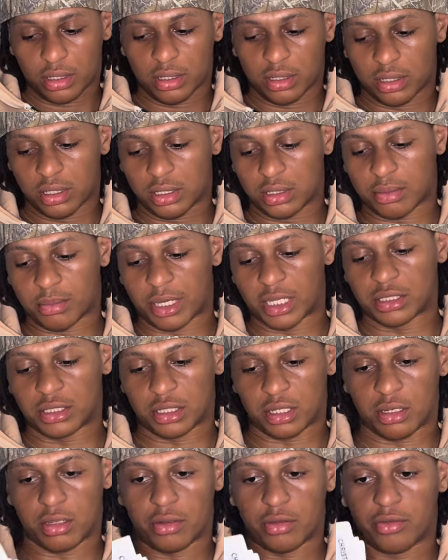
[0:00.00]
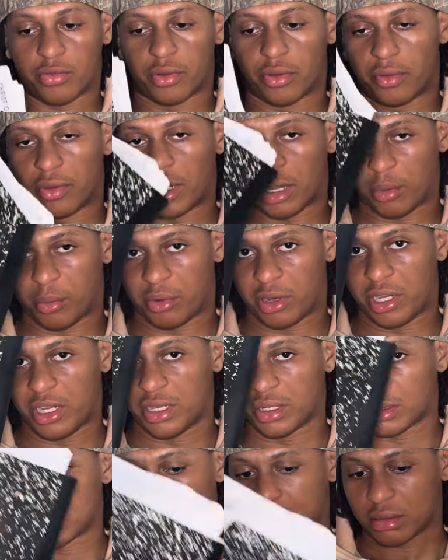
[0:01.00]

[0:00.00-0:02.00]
this is my journal for when I'm reading.